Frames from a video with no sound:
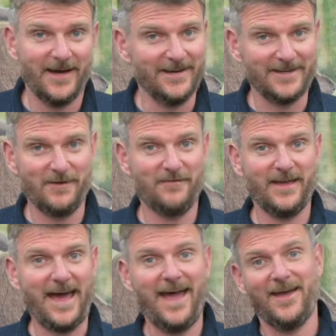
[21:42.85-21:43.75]
And don't
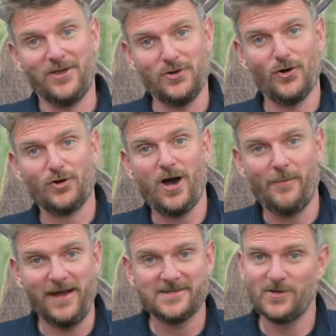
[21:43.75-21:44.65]
forget, your
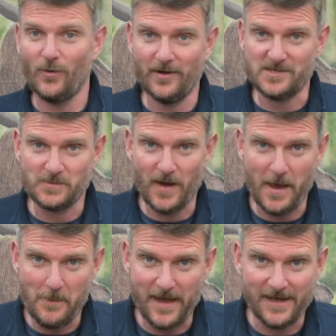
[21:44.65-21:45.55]
comments are what
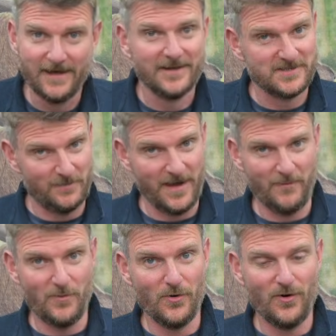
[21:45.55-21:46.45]
inspire me to
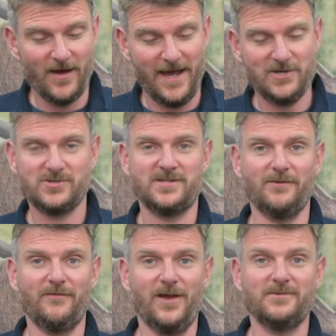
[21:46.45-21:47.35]
make more
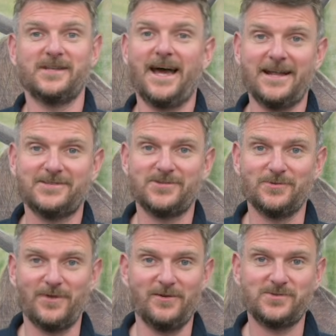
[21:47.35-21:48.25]
interesting reviews and answer
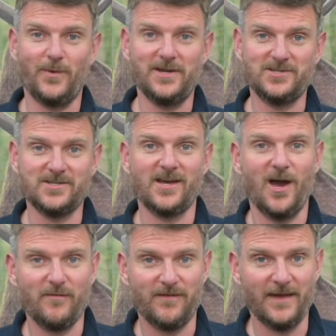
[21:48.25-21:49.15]
some of those questions,
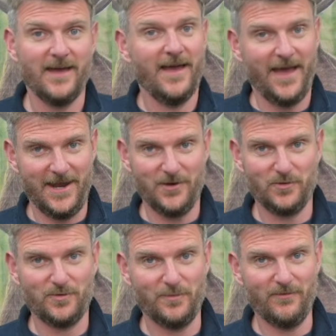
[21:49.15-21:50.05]
hopefully in an
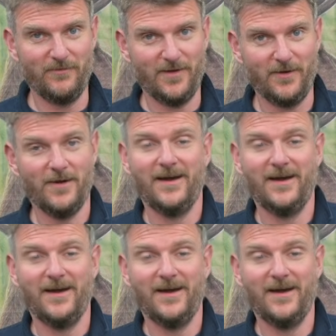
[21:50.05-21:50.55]
upcoming review.